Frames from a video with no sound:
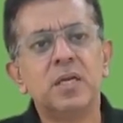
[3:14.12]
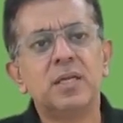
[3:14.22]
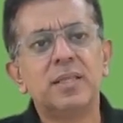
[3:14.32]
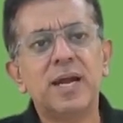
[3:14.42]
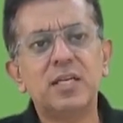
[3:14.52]

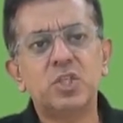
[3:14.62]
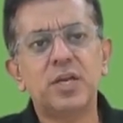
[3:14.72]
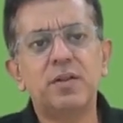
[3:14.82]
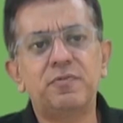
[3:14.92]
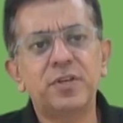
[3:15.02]
That
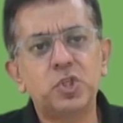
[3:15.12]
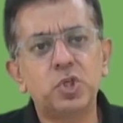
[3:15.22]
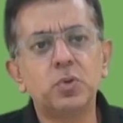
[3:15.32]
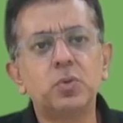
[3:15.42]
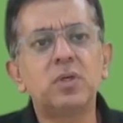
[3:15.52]
shall fetch
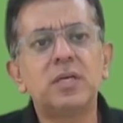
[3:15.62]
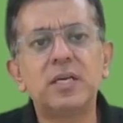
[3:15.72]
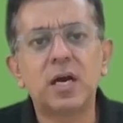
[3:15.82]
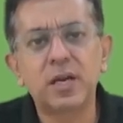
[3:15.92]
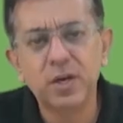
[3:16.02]
you
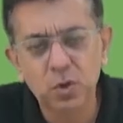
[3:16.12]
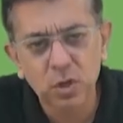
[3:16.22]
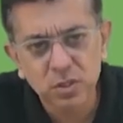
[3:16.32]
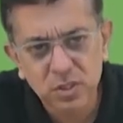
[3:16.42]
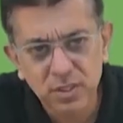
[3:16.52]
target
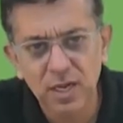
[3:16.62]
cost.